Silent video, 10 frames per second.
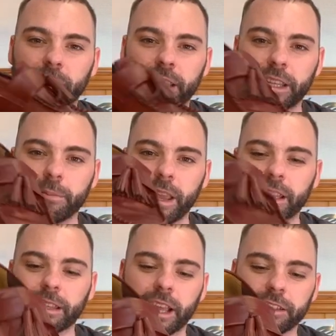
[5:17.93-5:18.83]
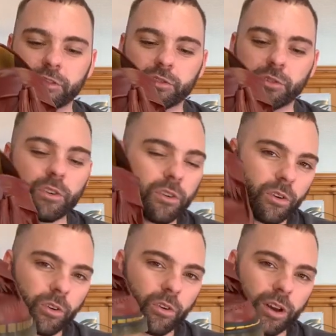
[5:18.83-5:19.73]
in a mainline store
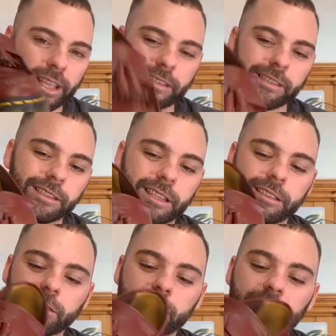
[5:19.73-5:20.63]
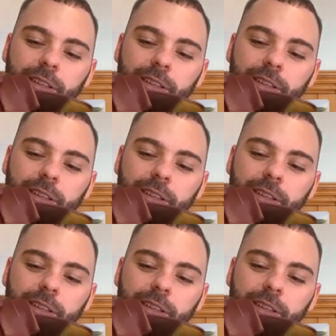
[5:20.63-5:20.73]
or in season,